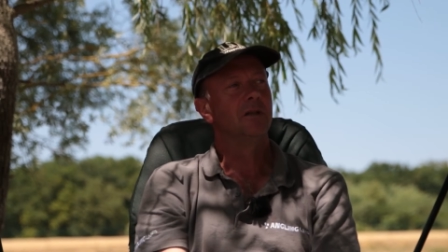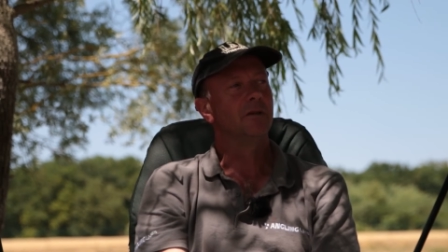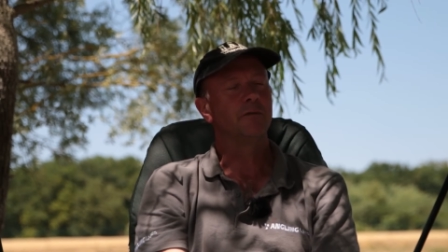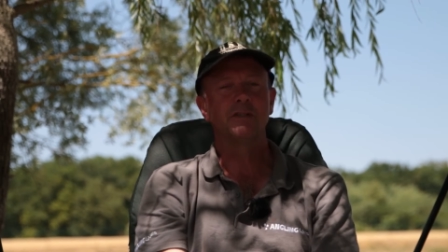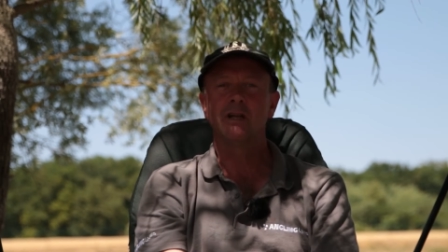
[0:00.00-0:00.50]

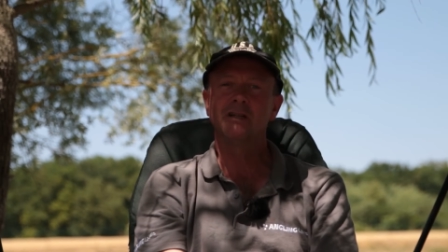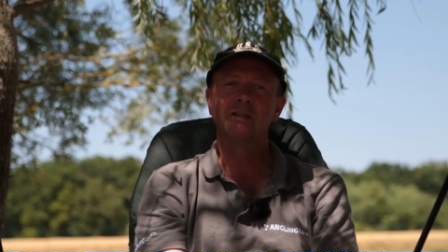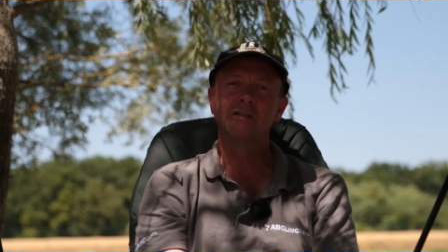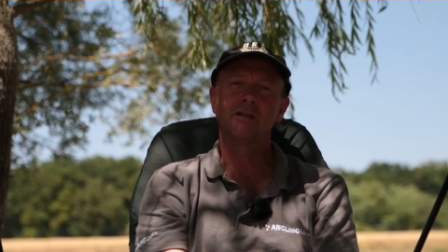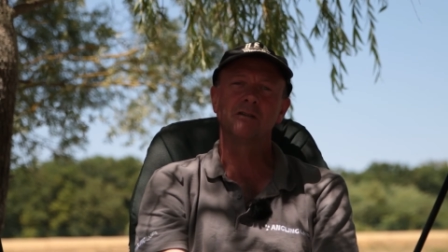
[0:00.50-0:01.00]
The
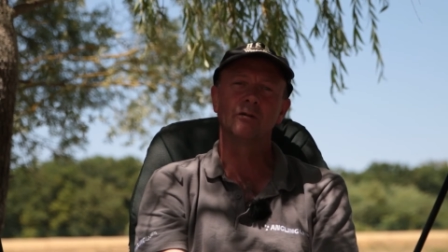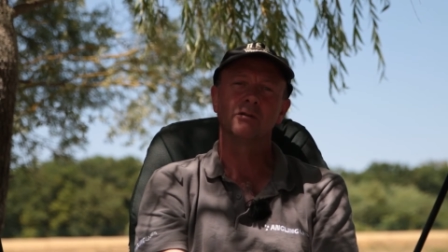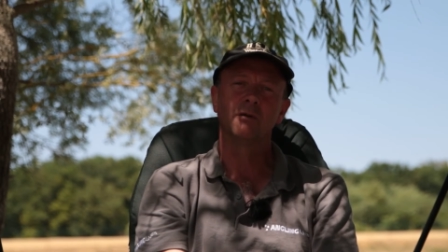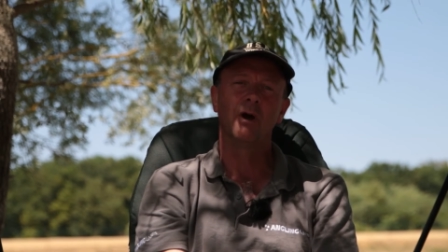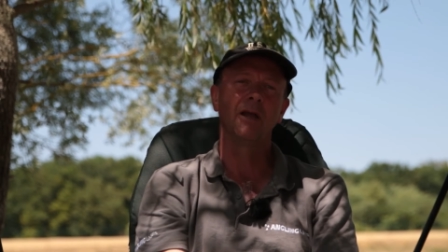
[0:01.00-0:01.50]
facilities are
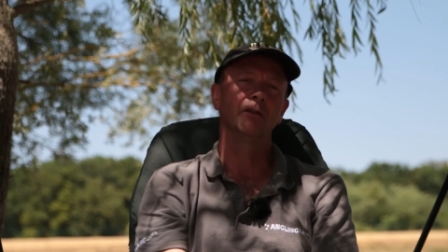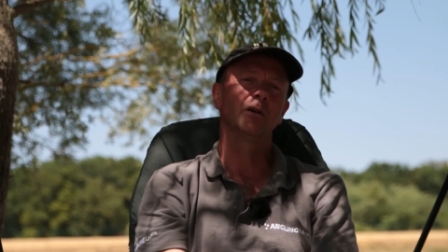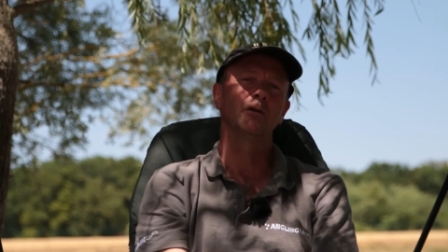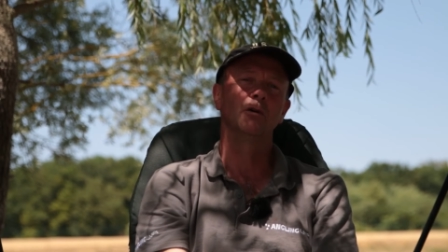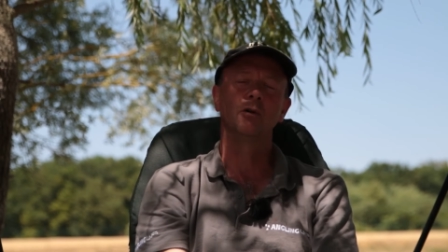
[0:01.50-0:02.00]
tucked away in the
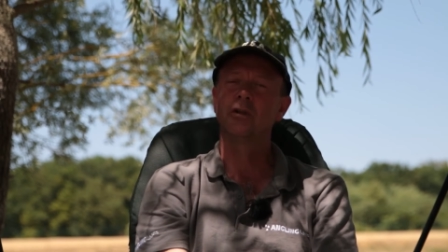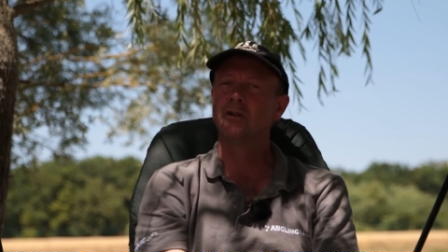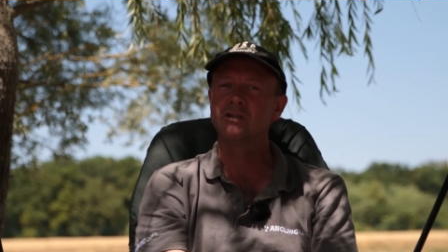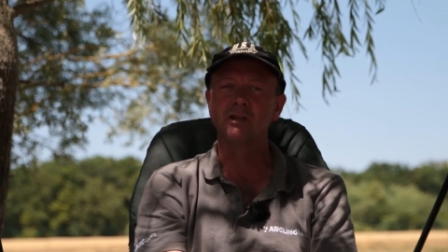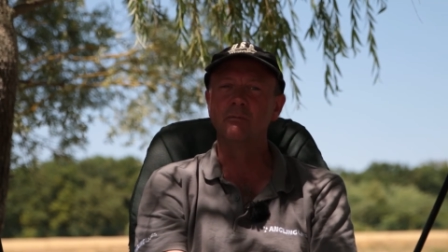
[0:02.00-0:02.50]
corner,
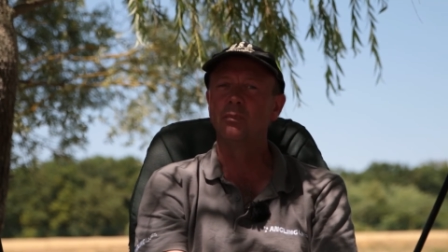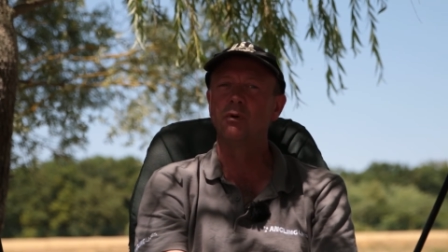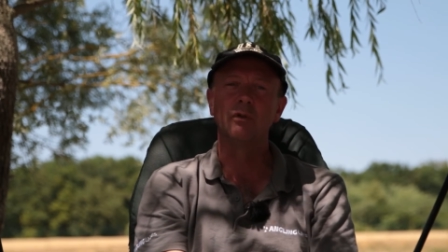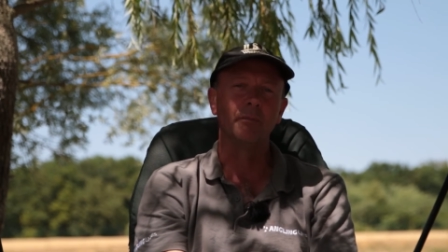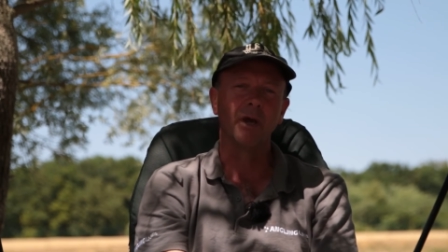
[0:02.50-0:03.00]
they're
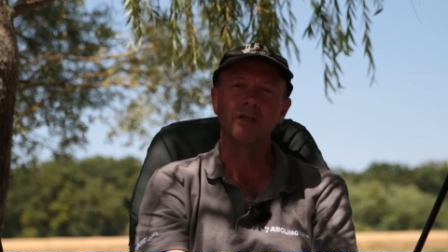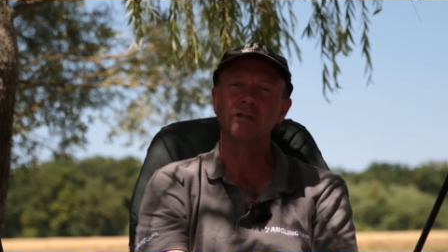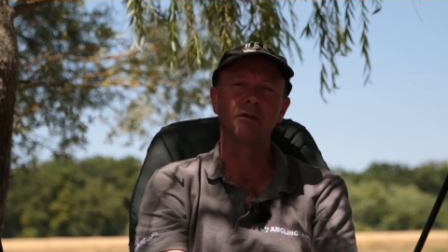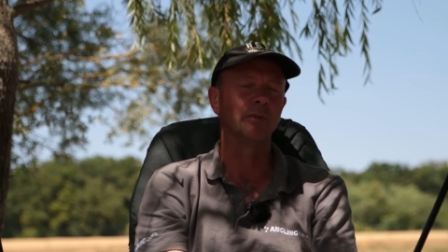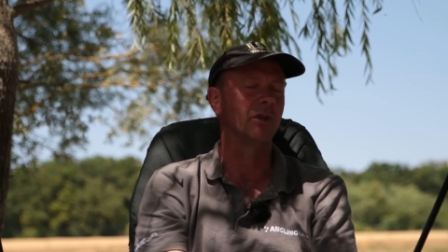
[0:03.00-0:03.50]
simple, they're
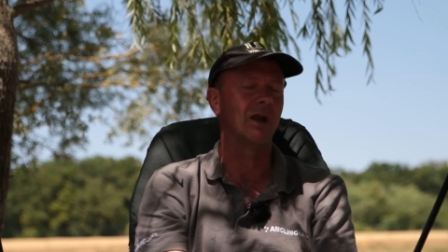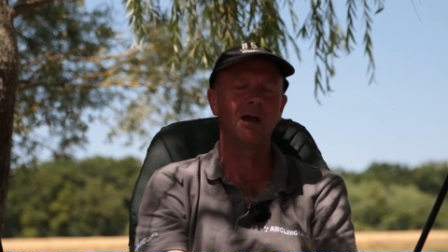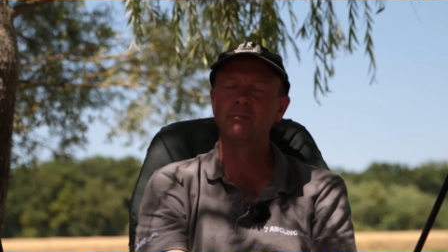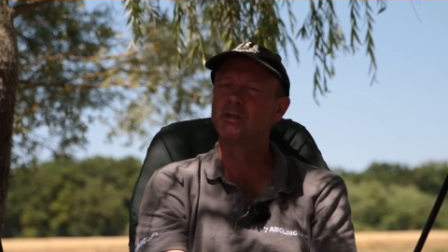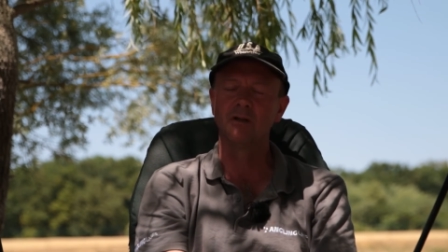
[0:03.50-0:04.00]
basic, but they're
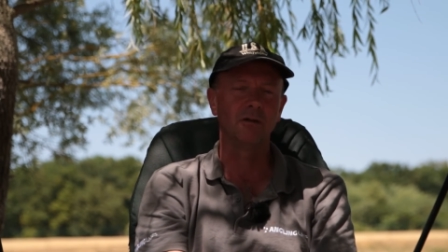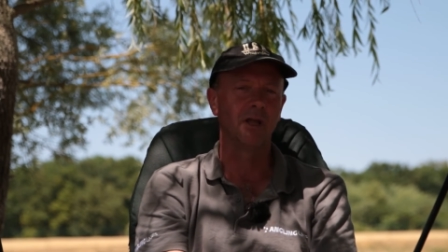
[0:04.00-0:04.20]
absolutely